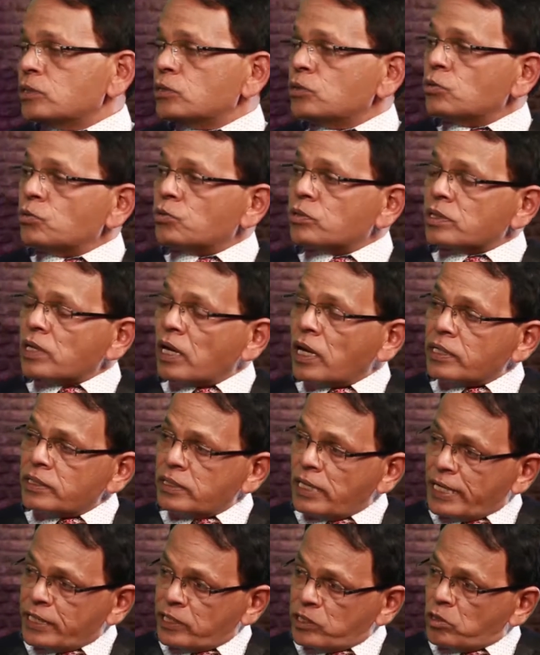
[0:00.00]
Uterine
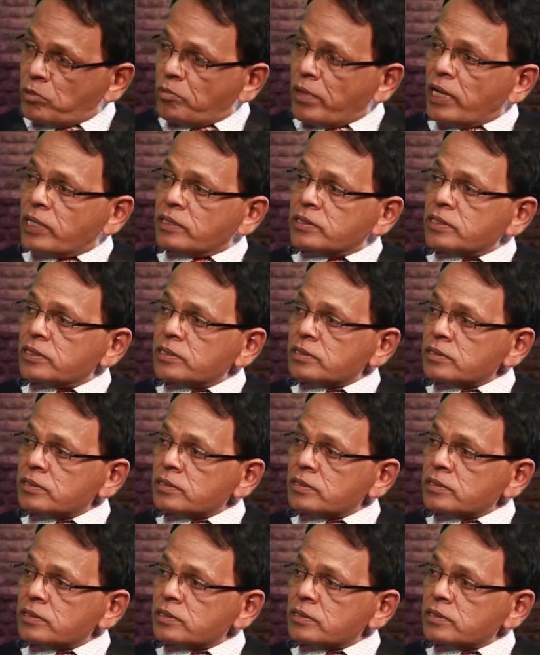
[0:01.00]
adenomyosis.